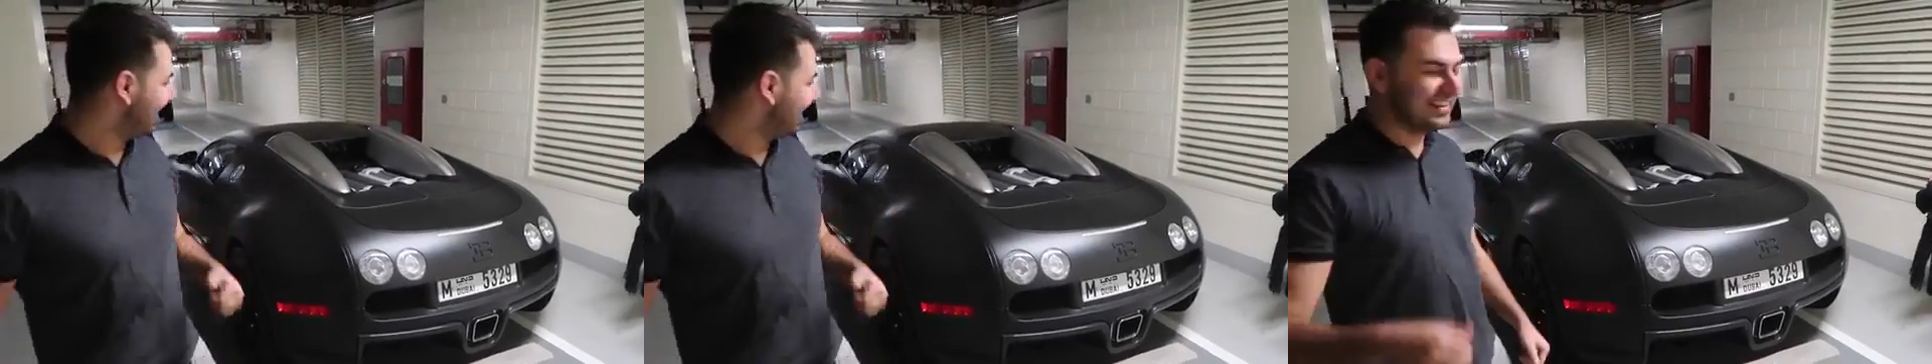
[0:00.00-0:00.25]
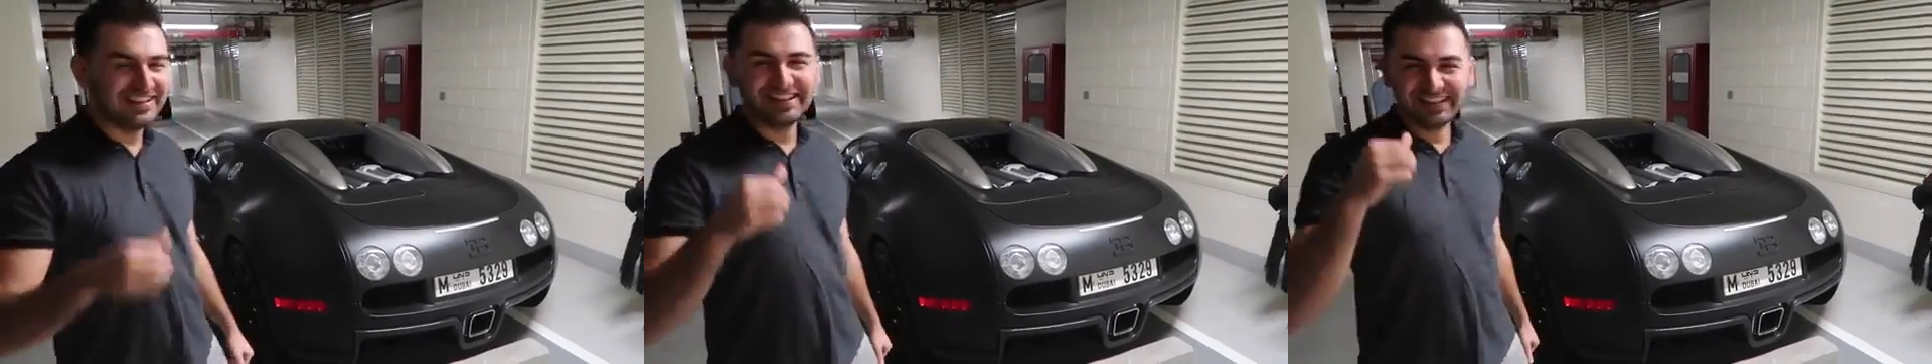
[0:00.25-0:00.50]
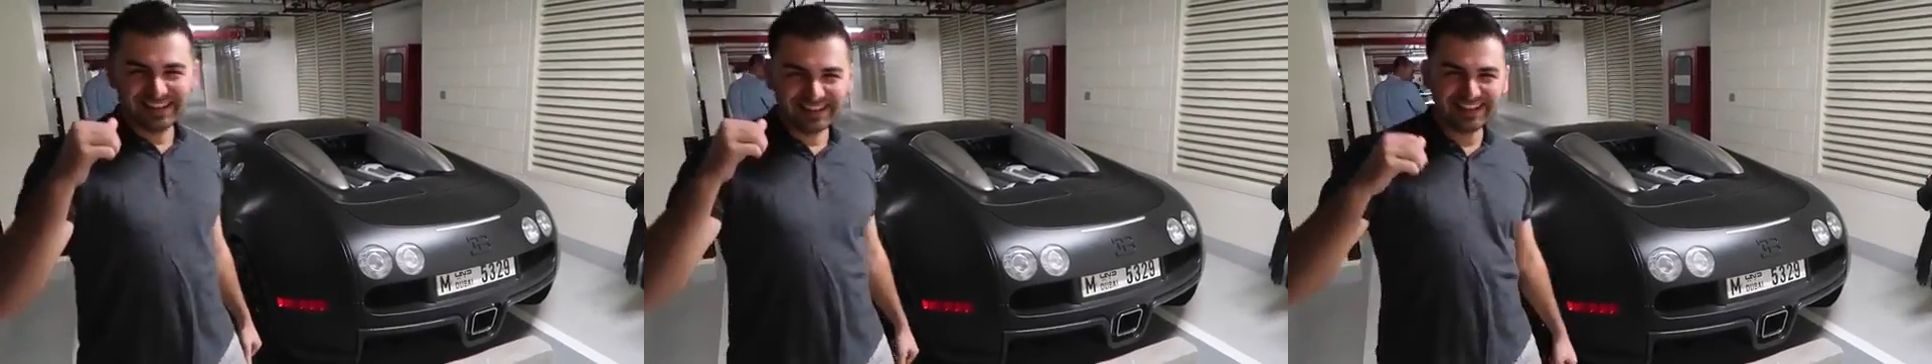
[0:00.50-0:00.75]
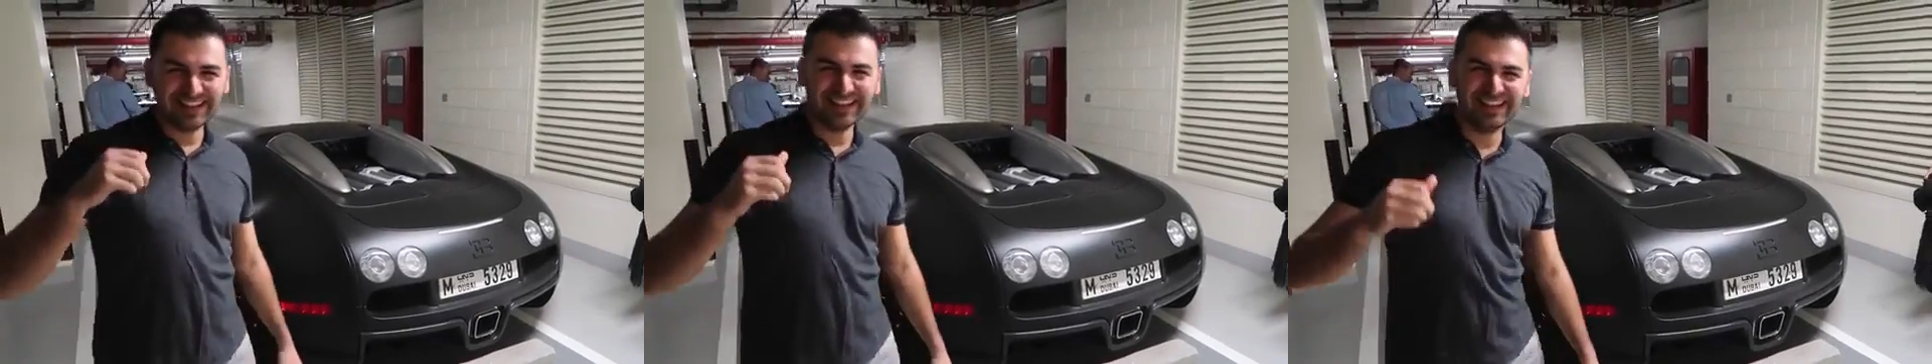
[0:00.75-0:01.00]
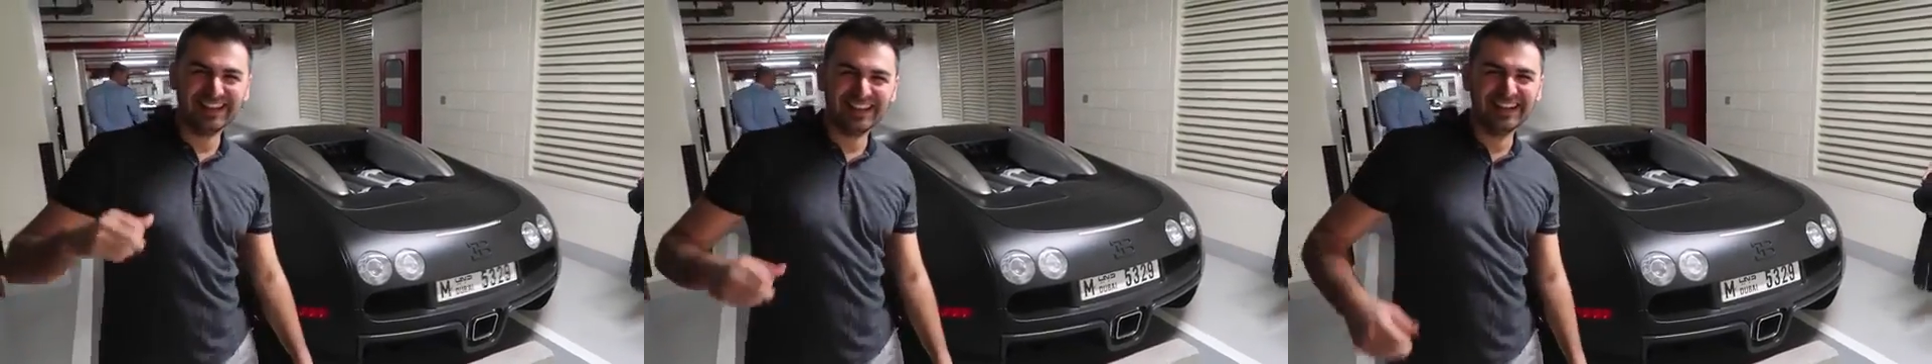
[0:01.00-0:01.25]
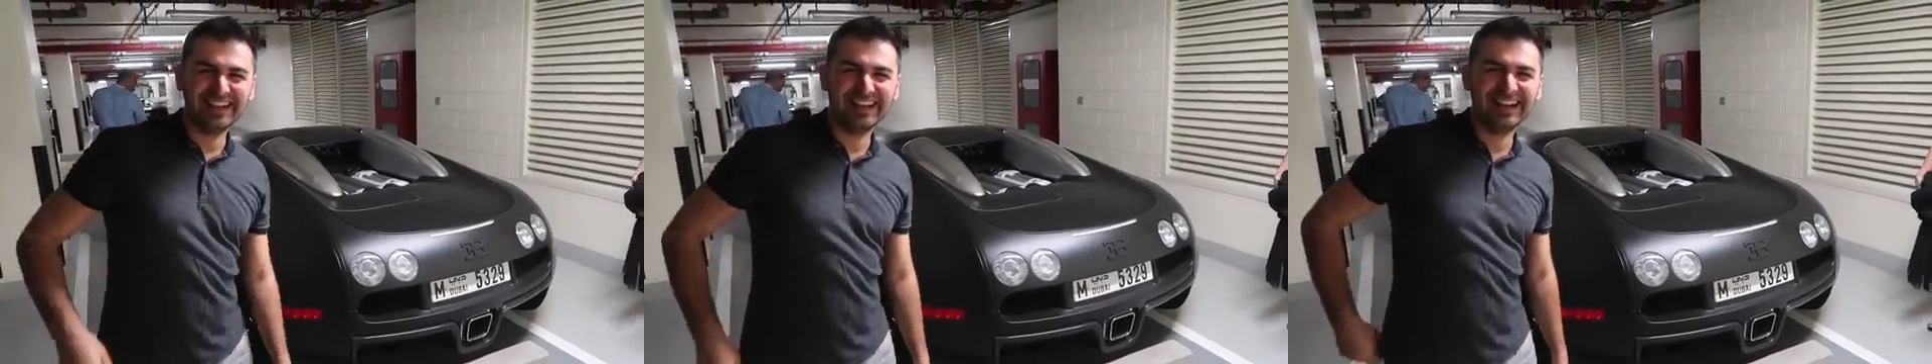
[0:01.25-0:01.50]
Why I hate owning a
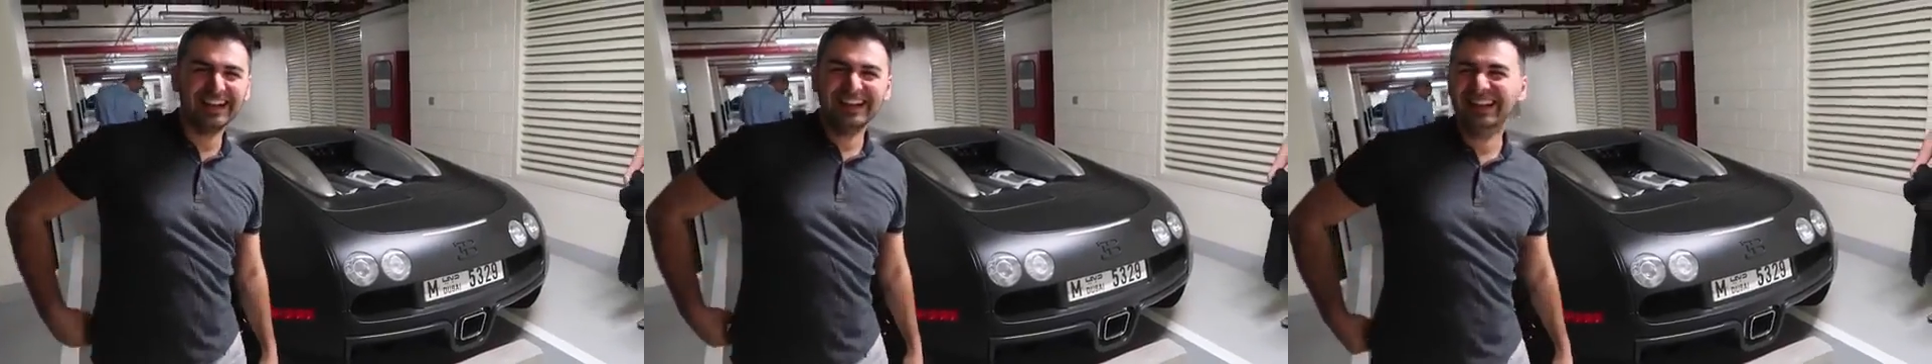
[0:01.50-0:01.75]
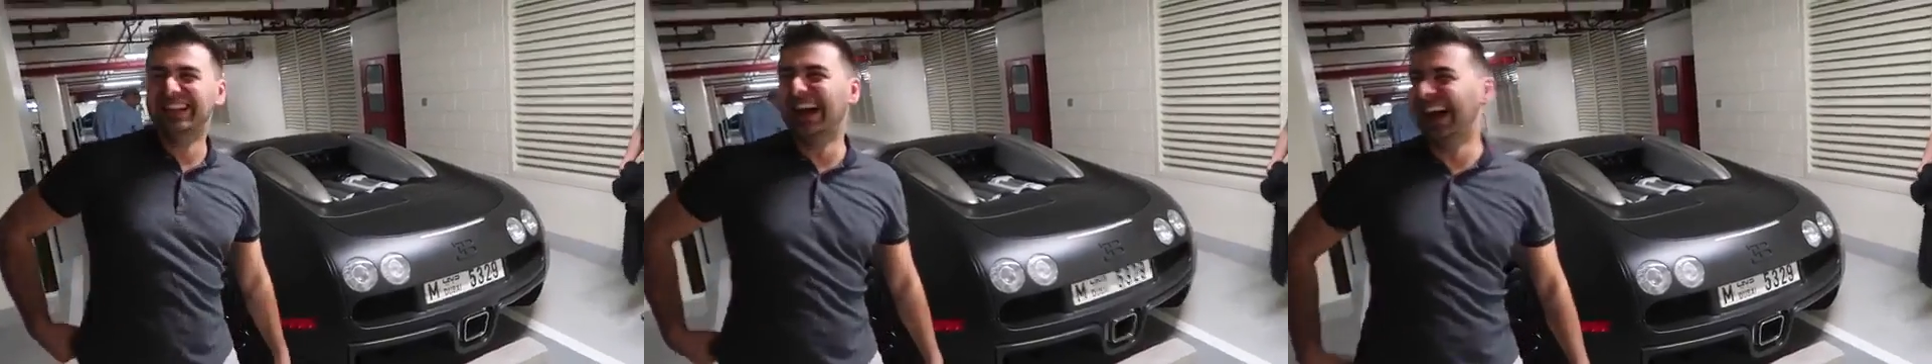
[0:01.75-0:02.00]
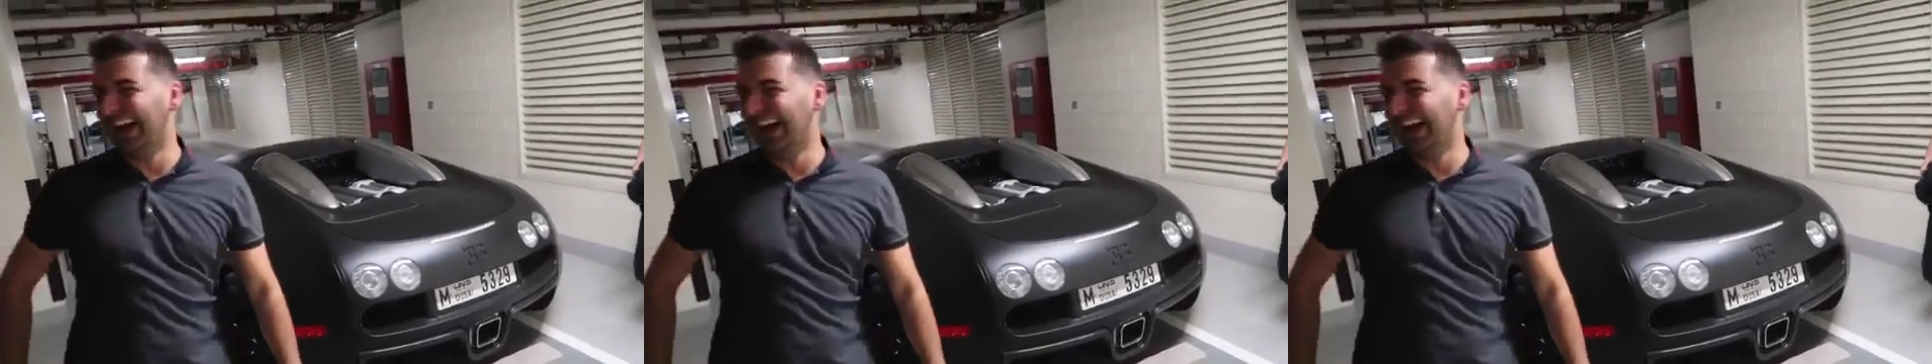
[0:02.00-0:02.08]
Bugatti.